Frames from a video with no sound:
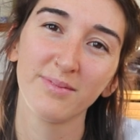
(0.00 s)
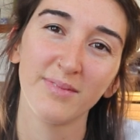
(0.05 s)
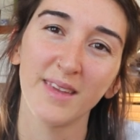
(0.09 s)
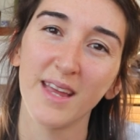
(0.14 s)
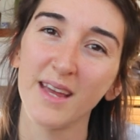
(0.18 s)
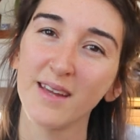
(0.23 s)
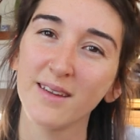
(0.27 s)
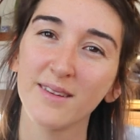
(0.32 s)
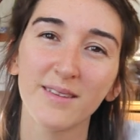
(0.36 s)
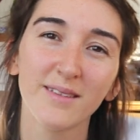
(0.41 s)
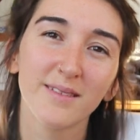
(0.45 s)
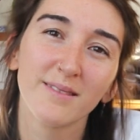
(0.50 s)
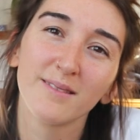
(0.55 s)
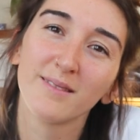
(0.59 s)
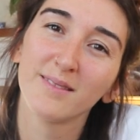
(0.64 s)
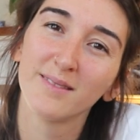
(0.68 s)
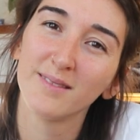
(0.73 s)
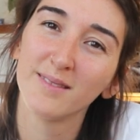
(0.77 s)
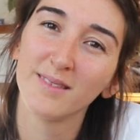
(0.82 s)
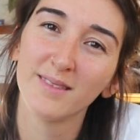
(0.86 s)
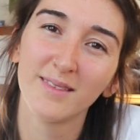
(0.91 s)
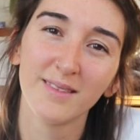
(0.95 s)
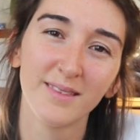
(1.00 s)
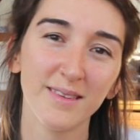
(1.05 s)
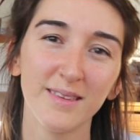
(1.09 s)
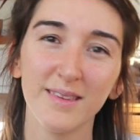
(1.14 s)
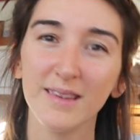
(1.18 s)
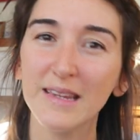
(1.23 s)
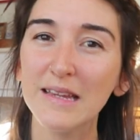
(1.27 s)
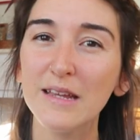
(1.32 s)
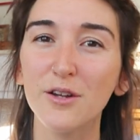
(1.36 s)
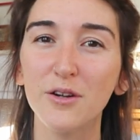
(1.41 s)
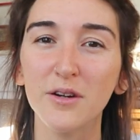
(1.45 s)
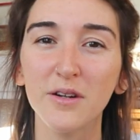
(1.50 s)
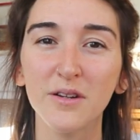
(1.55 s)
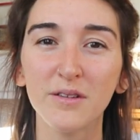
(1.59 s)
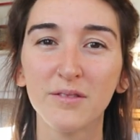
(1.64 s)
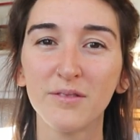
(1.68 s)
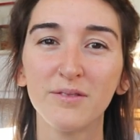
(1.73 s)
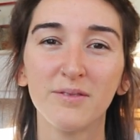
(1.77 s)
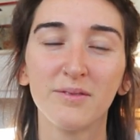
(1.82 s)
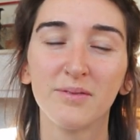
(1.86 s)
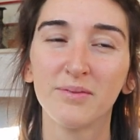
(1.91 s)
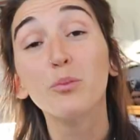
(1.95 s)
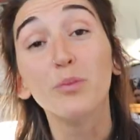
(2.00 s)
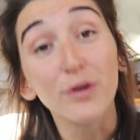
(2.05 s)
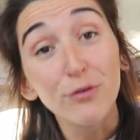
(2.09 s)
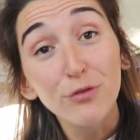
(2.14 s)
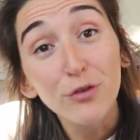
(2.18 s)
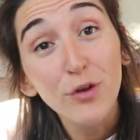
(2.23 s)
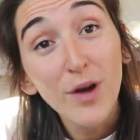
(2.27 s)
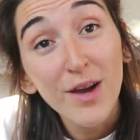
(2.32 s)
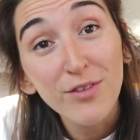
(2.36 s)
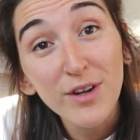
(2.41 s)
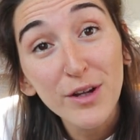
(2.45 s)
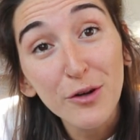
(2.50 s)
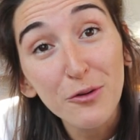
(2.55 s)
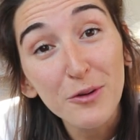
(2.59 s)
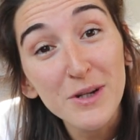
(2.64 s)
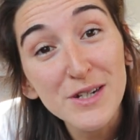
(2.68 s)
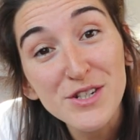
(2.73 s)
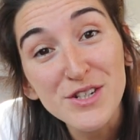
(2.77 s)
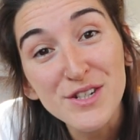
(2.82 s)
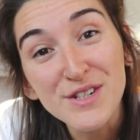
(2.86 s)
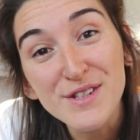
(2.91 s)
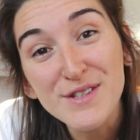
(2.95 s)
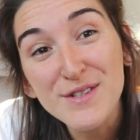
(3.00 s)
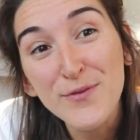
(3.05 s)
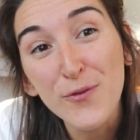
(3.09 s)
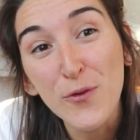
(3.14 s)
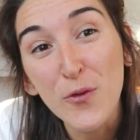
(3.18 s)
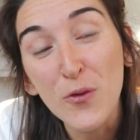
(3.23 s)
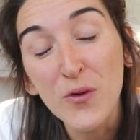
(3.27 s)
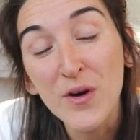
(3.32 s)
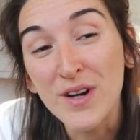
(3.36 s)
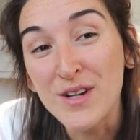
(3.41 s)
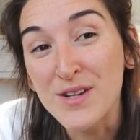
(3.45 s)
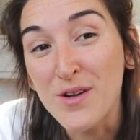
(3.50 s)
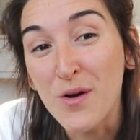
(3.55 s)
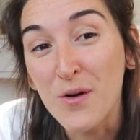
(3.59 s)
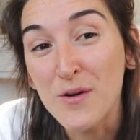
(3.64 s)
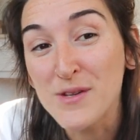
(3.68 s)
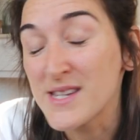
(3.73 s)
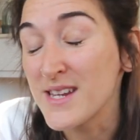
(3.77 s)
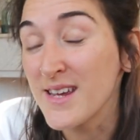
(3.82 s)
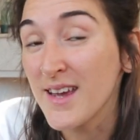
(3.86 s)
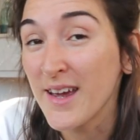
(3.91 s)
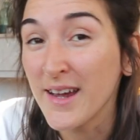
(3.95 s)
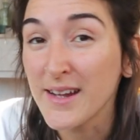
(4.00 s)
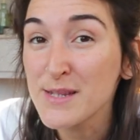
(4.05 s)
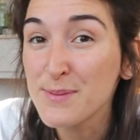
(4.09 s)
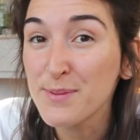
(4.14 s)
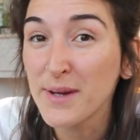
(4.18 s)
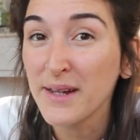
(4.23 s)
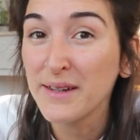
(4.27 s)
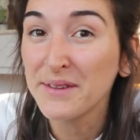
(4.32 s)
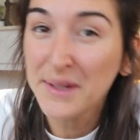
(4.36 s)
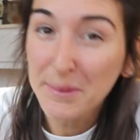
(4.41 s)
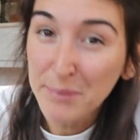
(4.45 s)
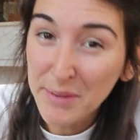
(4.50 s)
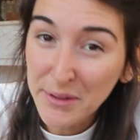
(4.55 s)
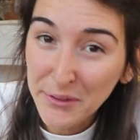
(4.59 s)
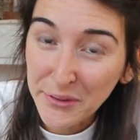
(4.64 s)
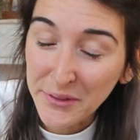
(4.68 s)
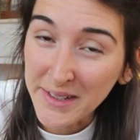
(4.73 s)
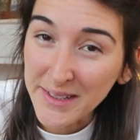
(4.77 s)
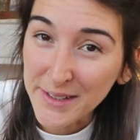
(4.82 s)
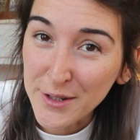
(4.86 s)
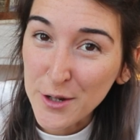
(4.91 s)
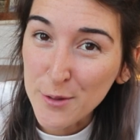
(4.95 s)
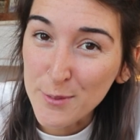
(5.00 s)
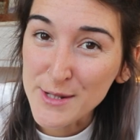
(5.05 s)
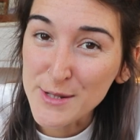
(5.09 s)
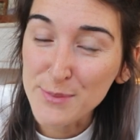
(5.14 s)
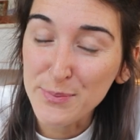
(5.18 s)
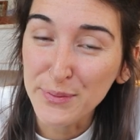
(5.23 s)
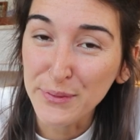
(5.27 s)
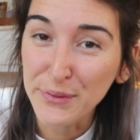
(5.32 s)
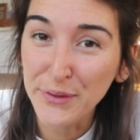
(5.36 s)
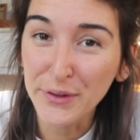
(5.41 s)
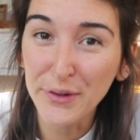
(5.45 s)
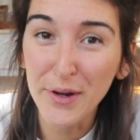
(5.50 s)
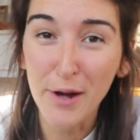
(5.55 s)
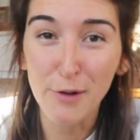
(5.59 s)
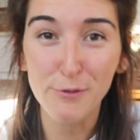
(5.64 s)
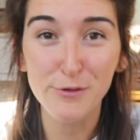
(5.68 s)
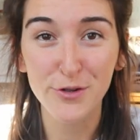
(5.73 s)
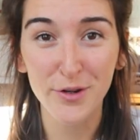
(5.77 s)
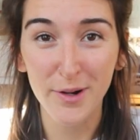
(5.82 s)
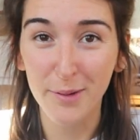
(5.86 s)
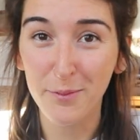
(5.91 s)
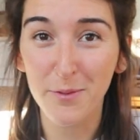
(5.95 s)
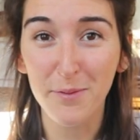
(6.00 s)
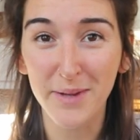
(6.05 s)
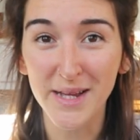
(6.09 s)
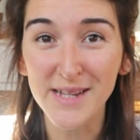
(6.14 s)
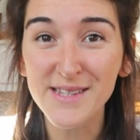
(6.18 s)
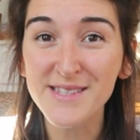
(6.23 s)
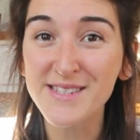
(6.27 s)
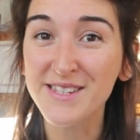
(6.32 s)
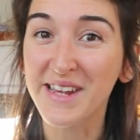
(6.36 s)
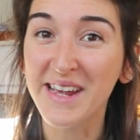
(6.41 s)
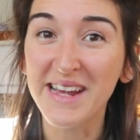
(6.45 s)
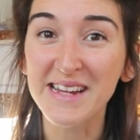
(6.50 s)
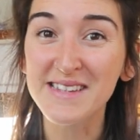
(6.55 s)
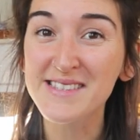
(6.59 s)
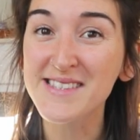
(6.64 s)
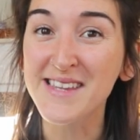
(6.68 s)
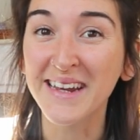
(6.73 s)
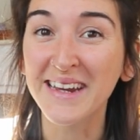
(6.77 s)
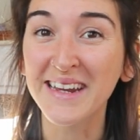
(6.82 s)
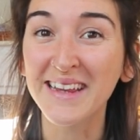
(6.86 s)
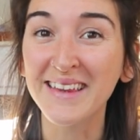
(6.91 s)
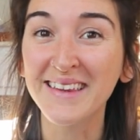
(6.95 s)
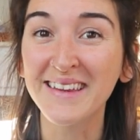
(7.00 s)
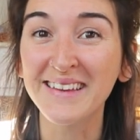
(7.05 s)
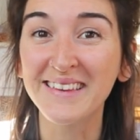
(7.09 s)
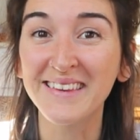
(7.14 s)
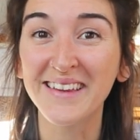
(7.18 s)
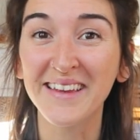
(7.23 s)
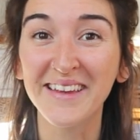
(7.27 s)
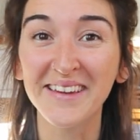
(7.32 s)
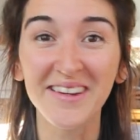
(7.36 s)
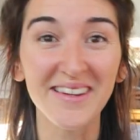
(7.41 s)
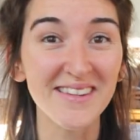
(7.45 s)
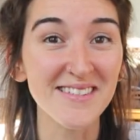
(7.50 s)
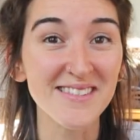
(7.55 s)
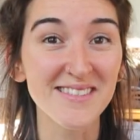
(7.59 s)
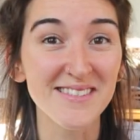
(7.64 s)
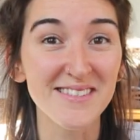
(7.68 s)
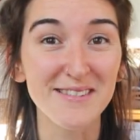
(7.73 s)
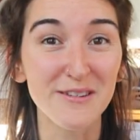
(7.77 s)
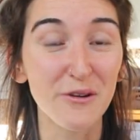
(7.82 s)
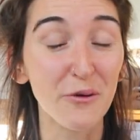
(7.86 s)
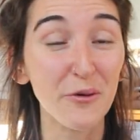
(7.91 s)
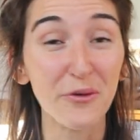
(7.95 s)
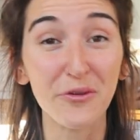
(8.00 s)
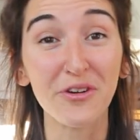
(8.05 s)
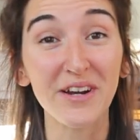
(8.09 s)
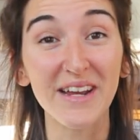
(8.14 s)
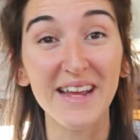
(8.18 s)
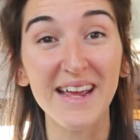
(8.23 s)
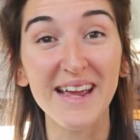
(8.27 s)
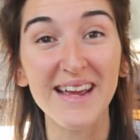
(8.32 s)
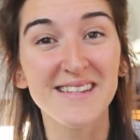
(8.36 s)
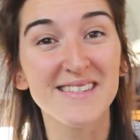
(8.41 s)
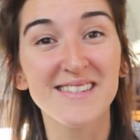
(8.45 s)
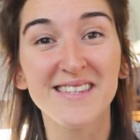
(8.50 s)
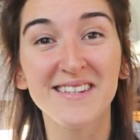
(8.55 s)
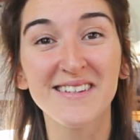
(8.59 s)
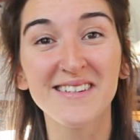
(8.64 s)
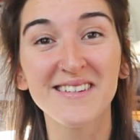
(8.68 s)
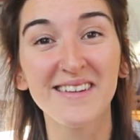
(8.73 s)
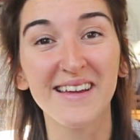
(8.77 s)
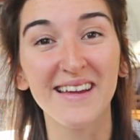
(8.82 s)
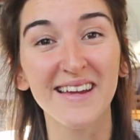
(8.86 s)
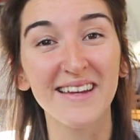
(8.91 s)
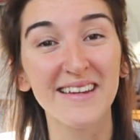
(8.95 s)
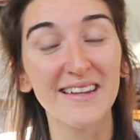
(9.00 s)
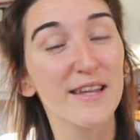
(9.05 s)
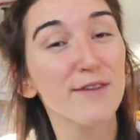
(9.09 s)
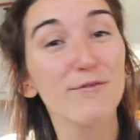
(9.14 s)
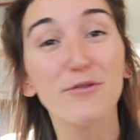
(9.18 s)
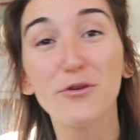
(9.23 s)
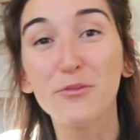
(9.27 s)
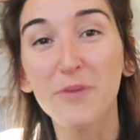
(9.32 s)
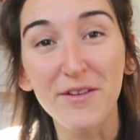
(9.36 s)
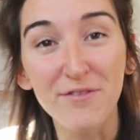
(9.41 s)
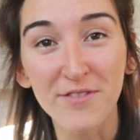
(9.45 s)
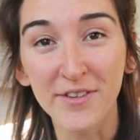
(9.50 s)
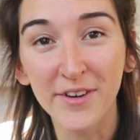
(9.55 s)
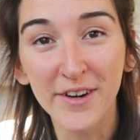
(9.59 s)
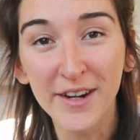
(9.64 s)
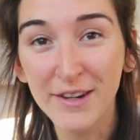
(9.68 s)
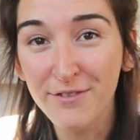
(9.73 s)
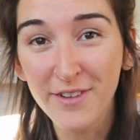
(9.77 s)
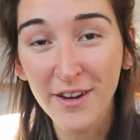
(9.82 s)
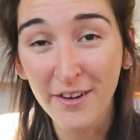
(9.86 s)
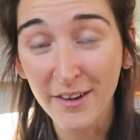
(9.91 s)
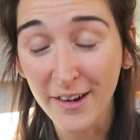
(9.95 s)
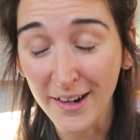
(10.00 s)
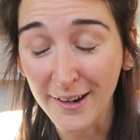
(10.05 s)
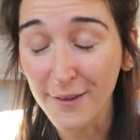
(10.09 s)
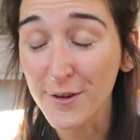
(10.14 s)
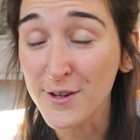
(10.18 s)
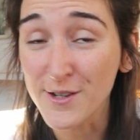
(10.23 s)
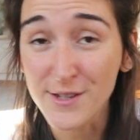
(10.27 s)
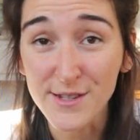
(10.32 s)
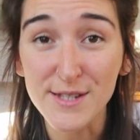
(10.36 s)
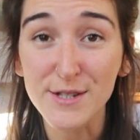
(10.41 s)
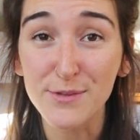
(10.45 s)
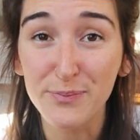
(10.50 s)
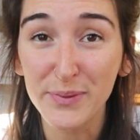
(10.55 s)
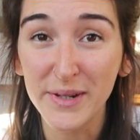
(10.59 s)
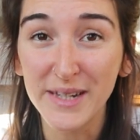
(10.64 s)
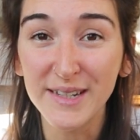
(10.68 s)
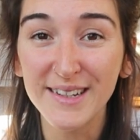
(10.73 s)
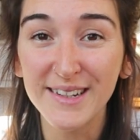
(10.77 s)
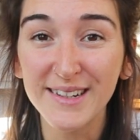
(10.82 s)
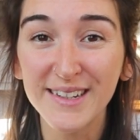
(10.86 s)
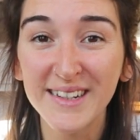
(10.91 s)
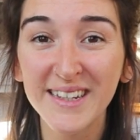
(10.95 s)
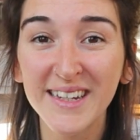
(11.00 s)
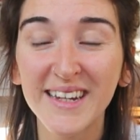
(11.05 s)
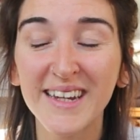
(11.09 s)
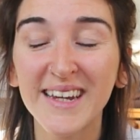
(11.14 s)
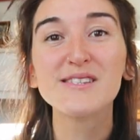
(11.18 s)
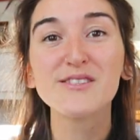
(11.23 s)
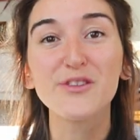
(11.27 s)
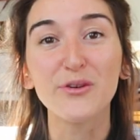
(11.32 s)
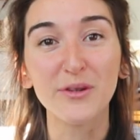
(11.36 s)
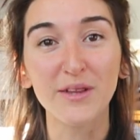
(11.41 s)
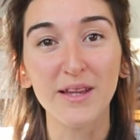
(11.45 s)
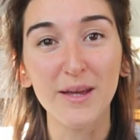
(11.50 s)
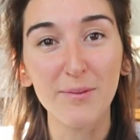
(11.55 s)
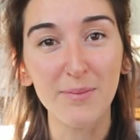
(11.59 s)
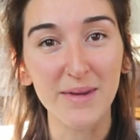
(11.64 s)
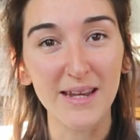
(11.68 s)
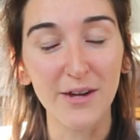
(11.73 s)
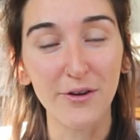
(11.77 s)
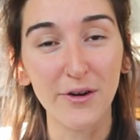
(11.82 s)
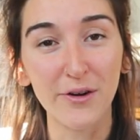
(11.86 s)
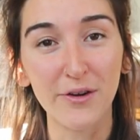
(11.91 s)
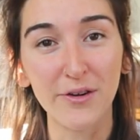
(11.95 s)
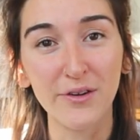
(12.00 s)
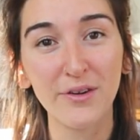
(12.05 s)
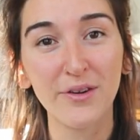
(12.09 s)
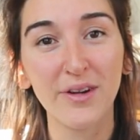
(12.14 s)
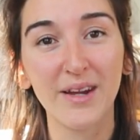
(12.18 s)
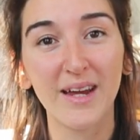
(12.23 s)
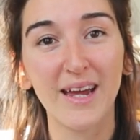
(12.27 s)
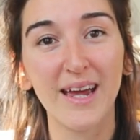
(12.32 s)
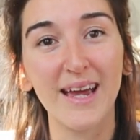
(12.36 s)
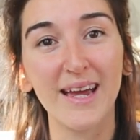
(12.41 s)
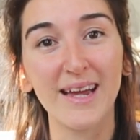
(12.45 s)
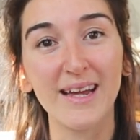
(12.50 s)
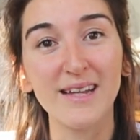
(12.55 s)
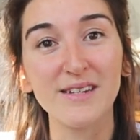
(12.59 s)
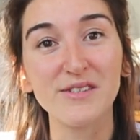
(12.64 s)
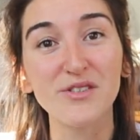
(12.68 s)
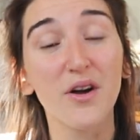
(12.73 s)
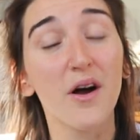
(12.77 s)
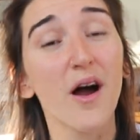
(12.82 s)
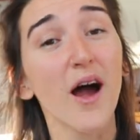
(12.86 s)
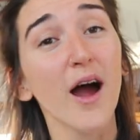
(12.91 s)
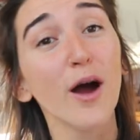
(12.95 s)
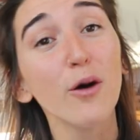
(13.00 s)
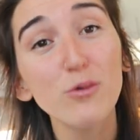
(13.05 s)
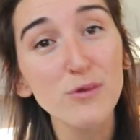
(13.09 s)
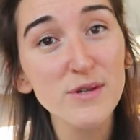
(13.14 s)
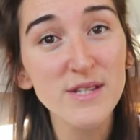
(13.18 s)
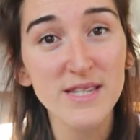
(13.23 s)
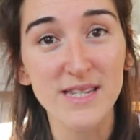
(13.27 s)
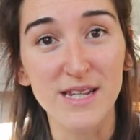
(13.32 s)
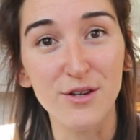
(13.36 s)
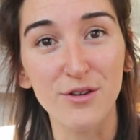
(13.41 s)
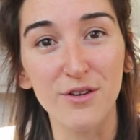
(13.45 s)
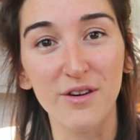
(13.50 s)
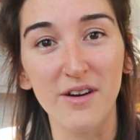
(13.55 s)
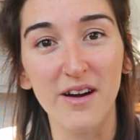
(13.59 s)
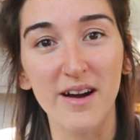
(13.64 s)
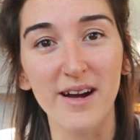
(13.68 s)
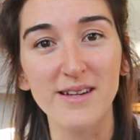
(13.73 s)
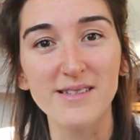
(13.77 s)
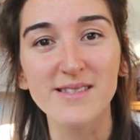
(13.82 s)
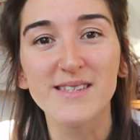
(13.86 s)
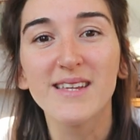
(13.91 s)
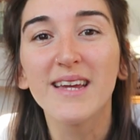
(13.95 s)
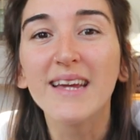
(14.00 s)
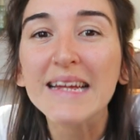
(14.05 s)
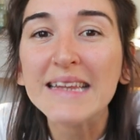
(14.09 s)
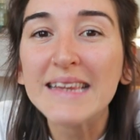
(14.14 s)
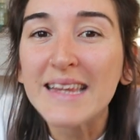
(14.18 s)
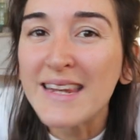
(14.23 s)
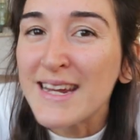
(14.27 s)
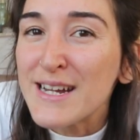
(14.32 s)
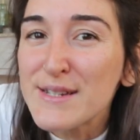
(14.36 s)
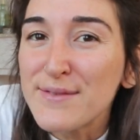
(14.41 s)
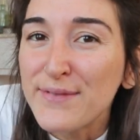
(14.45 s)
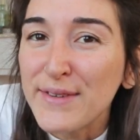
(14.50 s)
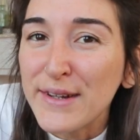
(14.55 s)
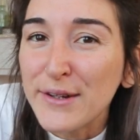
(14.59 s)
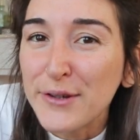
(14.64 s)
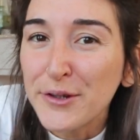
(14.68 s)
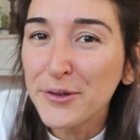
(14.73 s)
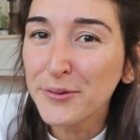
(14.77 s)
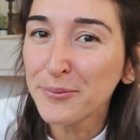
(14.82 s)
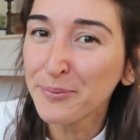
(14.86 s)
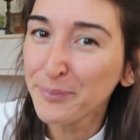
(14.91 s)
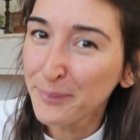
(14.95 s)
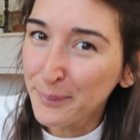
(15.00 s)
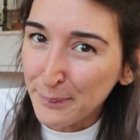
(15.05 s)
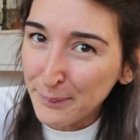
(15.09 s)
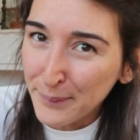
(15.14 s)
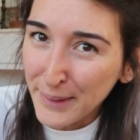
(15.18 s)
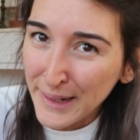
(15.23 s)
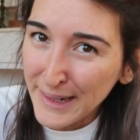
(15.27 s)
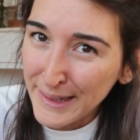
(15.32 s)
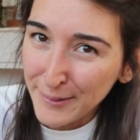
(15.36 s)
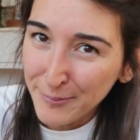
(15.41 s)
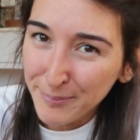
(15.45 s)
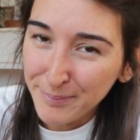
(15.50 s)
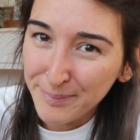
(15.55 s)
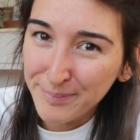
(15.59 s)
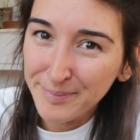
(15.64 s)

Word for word: Like, you know. But if you have any questions for an Aussie expat, let me know in the comments below. I will try my best to answer anything that is not already answered and give you my very, very honest opinion. So let me know, and I will see you guys in the next video. Bye.